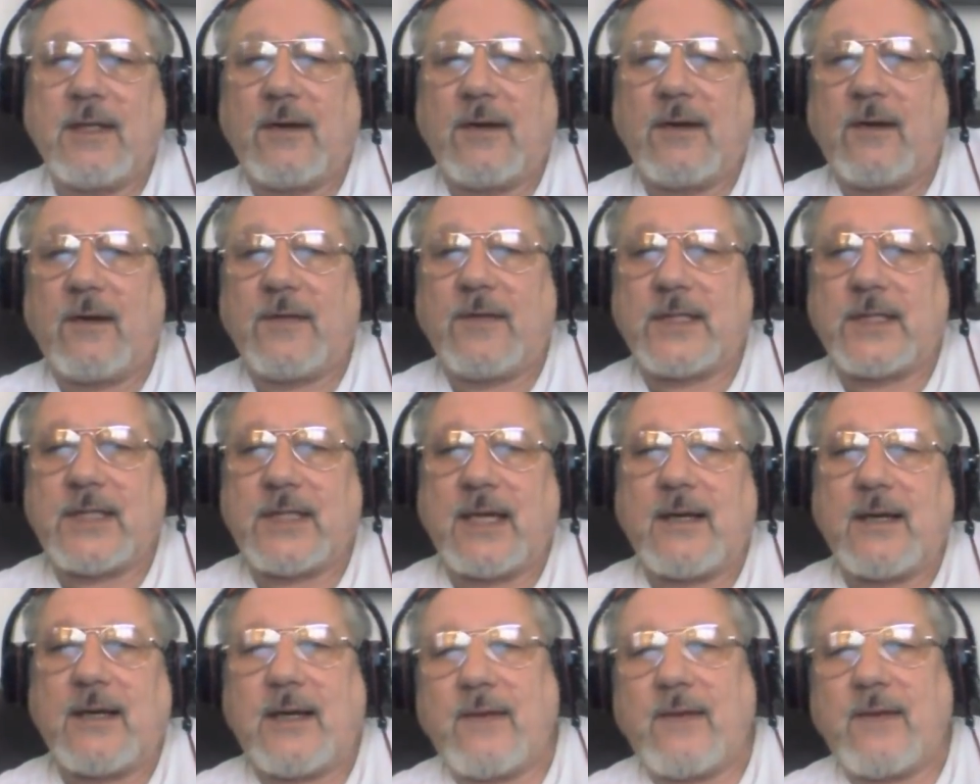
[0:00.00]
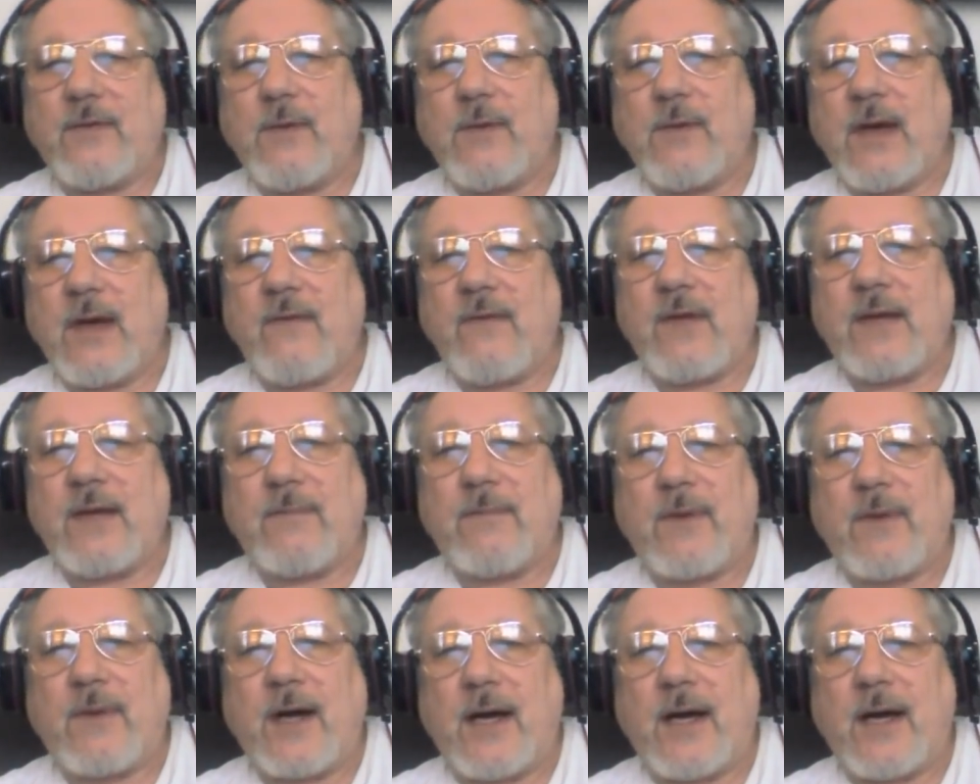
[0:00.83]
on the Sunday if you were having a
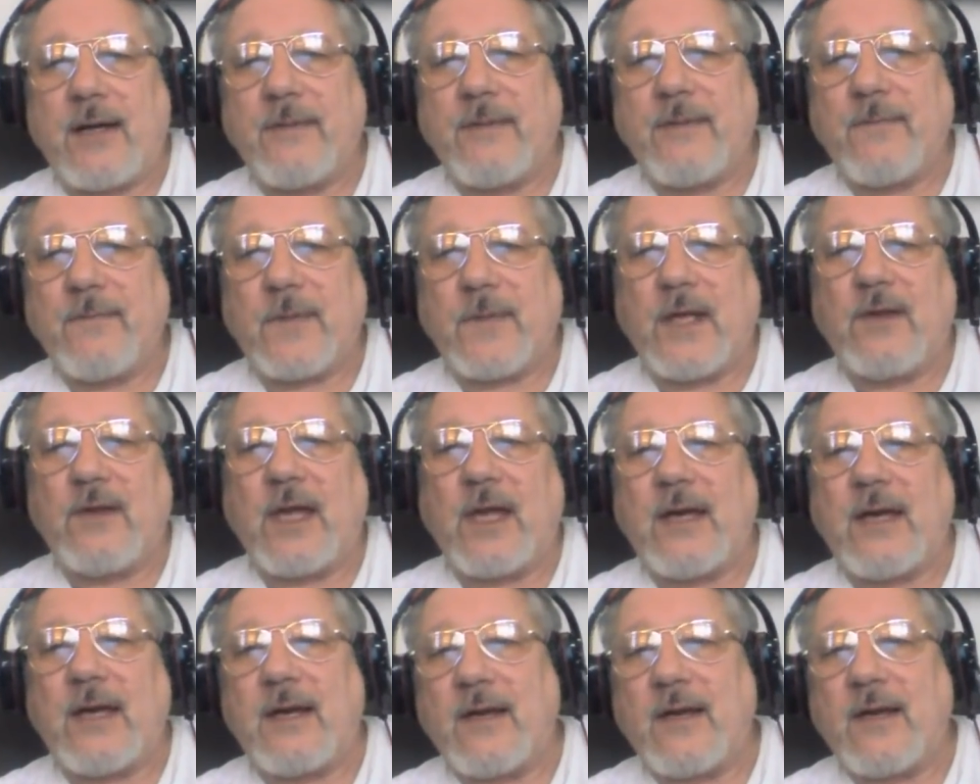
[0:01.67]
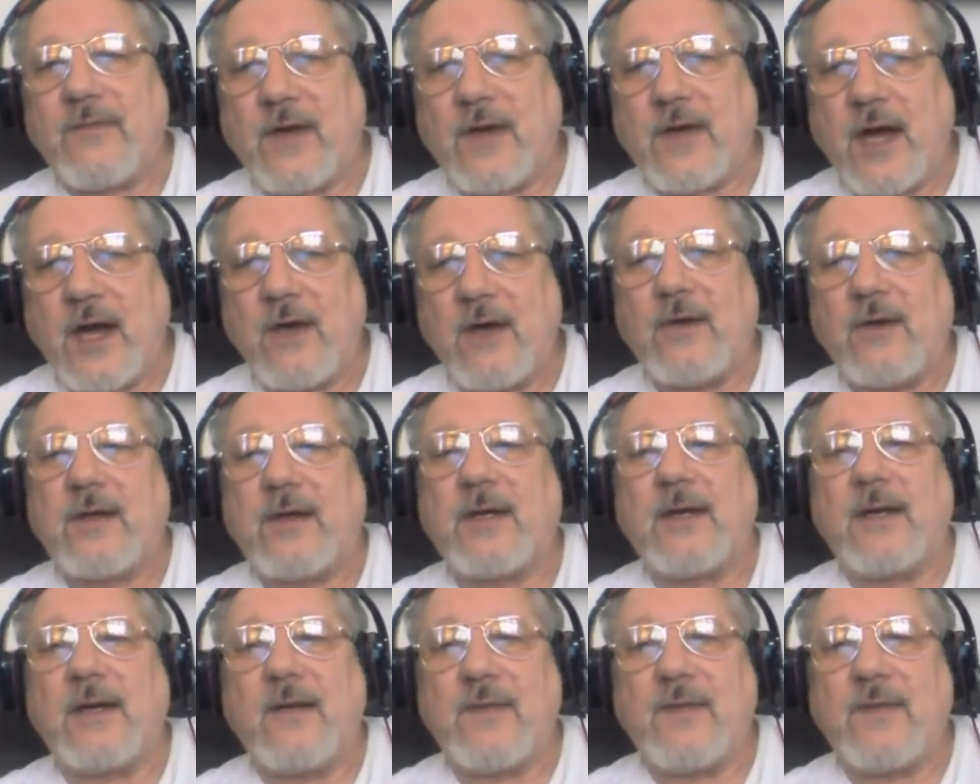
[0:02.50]
braai, and you had enough coke
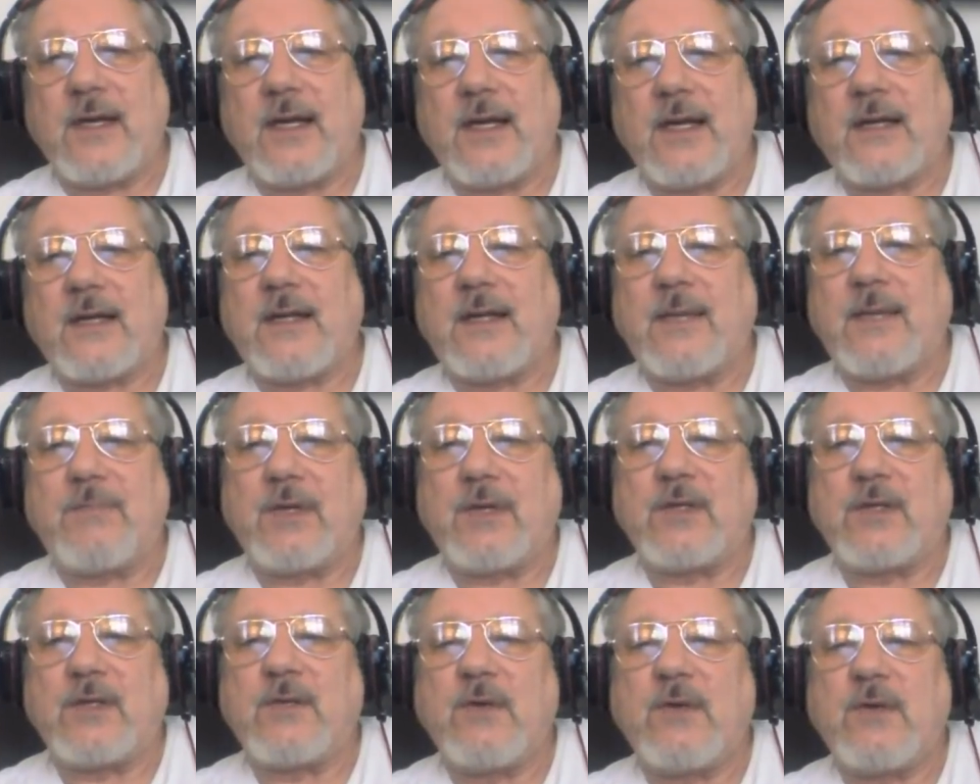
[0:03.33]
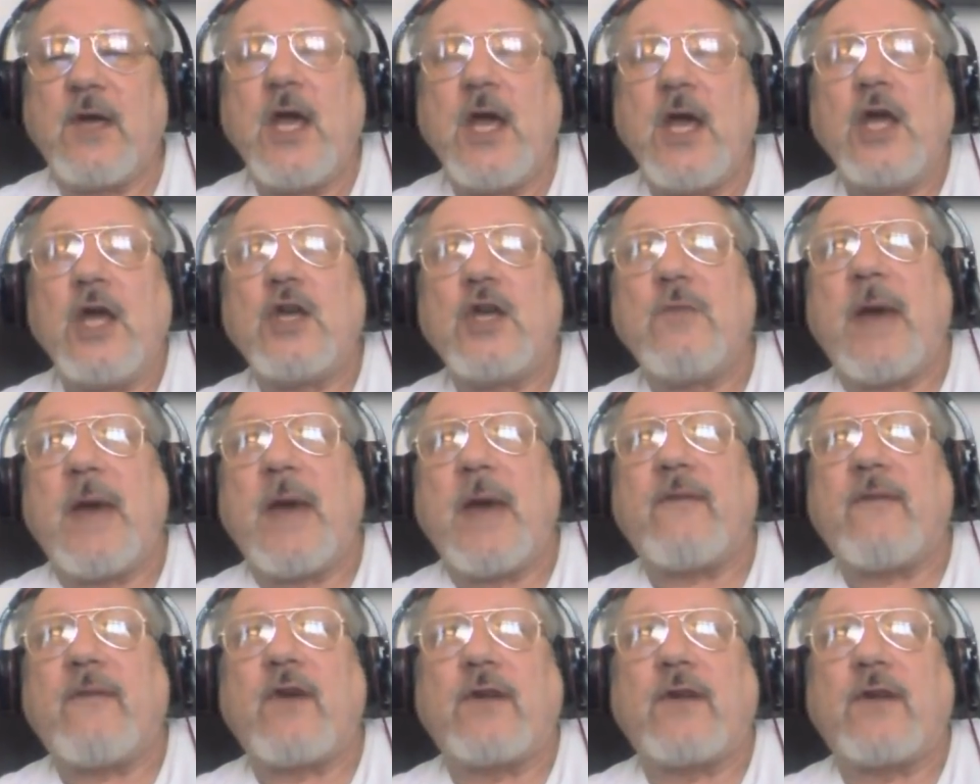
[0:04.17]
and everything like that, because you may
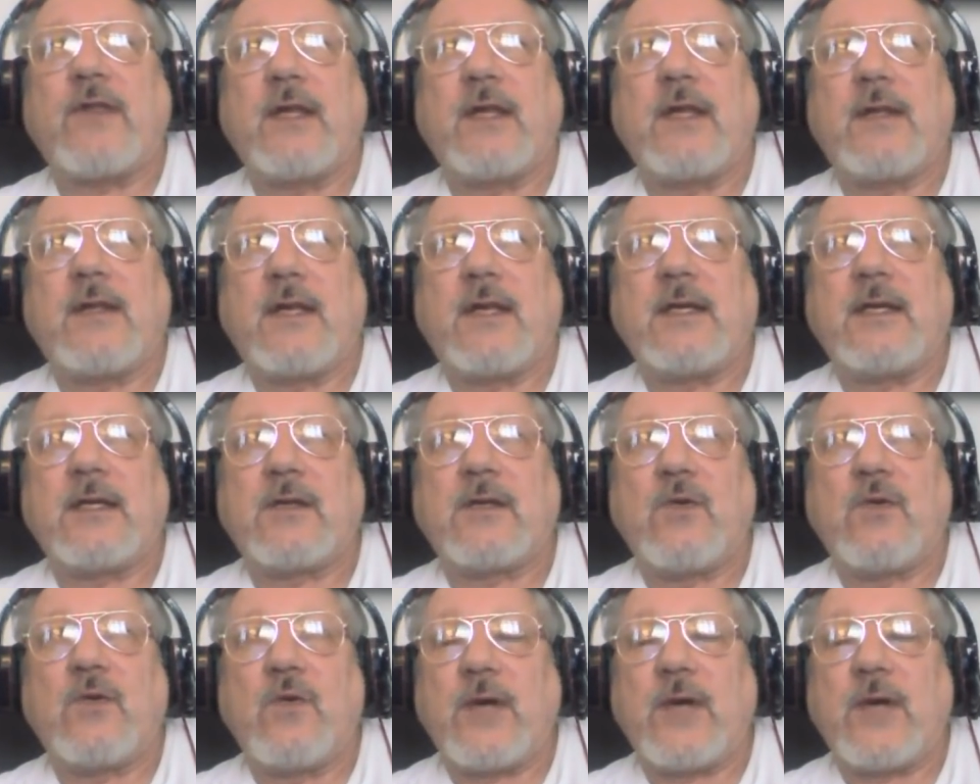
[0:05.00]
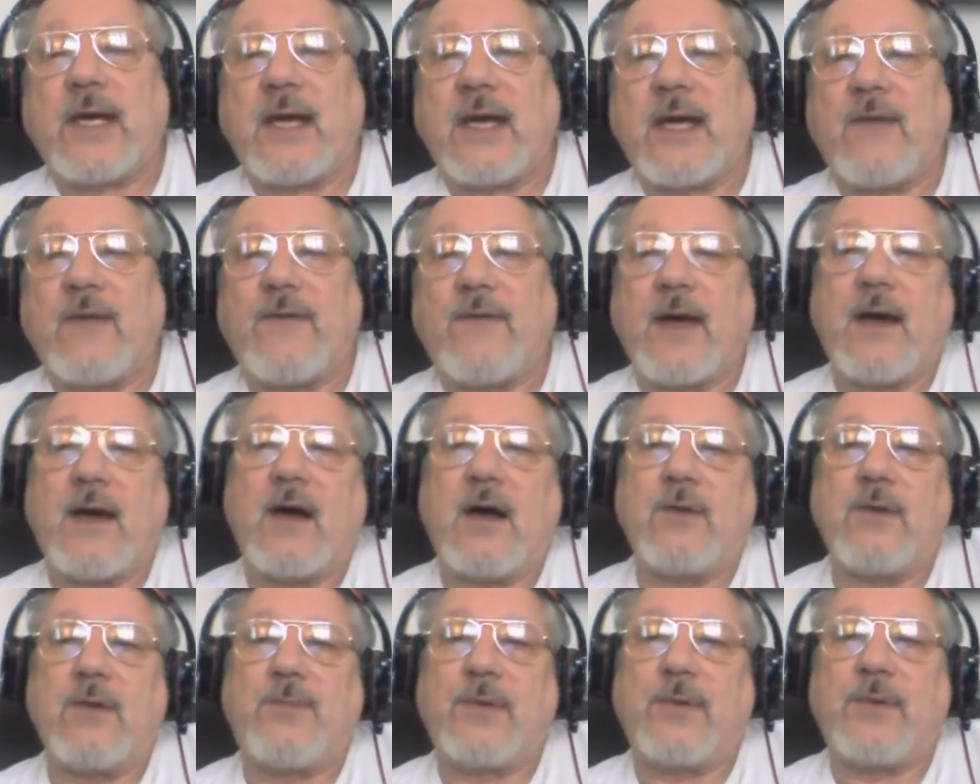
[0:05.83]
have got the little corner cafe
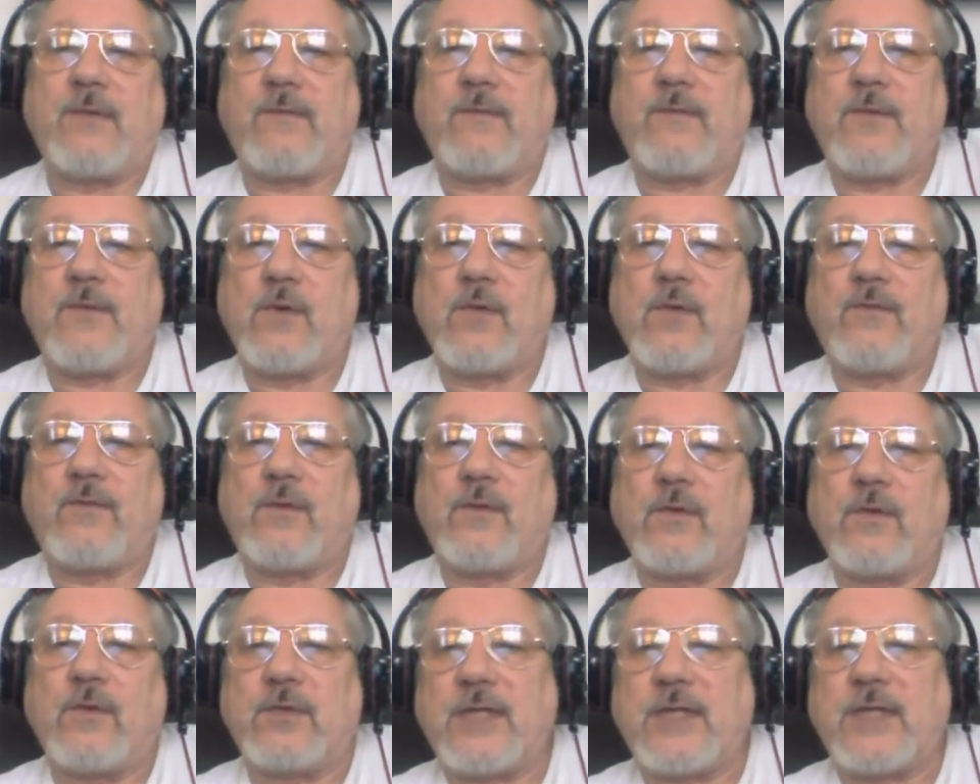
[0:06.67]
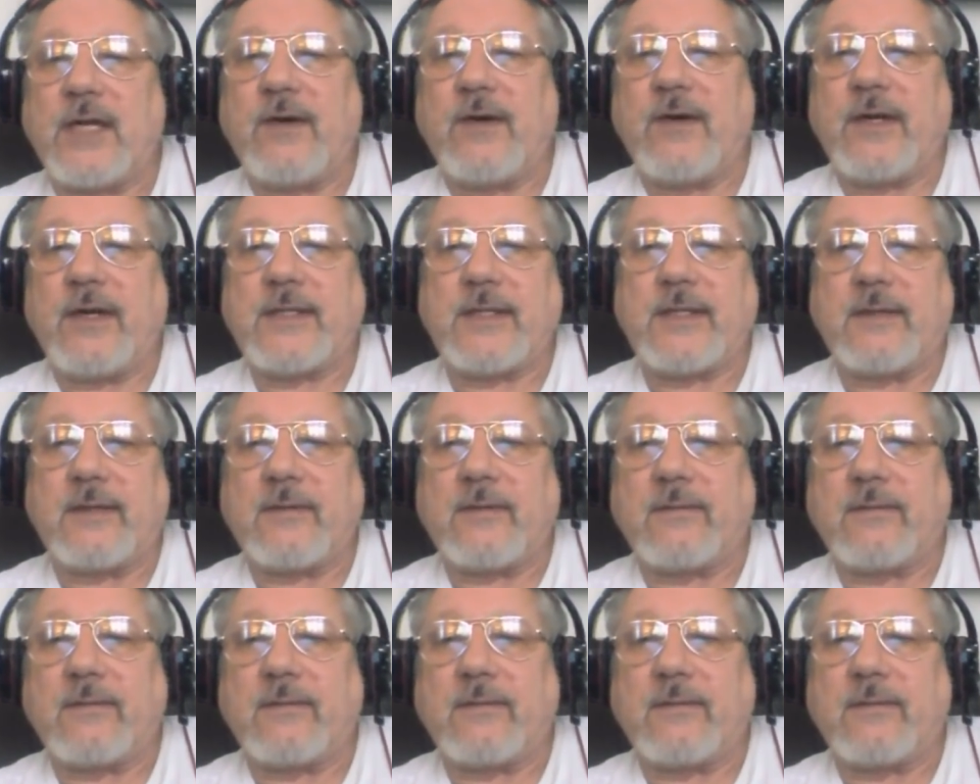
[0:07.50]
open for cigarettes